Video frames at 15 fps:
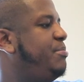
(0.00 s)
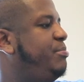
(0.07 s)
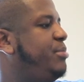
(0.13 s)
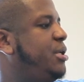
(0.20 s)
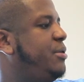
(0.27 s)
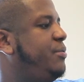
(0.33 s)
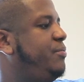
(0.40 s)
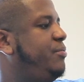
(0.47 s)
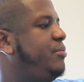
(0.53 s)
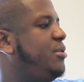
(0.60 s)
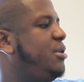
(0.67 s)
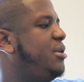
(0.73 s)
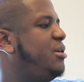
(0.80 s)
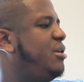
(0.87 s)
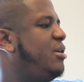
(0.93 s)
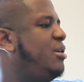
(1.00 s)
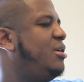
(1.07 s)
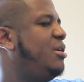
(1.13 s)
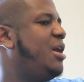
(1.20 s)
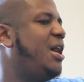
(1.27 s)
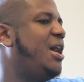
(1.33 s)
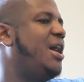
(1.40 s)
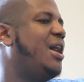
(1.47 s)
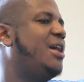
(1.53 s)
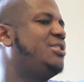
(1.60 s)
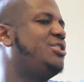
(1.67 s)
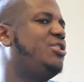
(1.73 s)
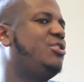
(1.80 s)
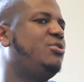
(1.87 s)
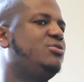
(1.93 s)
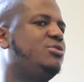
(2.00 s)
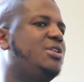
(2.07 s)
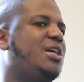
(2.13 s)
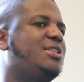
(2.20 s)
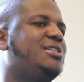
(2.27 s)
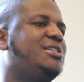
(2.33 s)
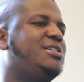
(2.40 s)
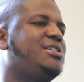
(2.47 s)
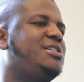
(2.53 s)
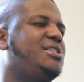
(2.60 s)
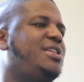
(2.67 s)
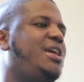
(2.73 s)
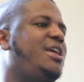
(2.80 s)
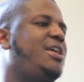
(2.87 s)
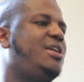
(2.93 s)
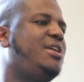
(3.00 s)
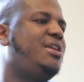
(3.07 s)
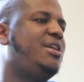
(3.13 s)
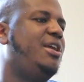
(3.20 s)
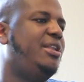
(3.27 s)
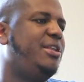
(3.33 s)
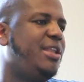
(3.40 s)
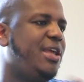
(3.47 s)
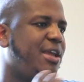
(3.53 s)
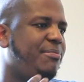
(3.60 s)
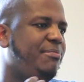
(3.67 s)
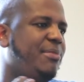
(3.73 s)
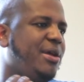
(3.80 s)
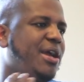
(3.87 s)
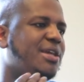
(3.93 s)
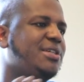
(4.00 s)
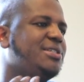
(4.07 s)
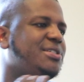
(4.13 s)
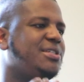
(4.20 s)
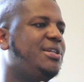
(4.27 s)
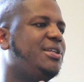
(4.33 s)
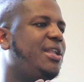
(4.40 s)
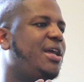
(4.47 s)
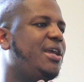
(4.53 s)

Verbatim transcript: but I chose not to stay in that mindset.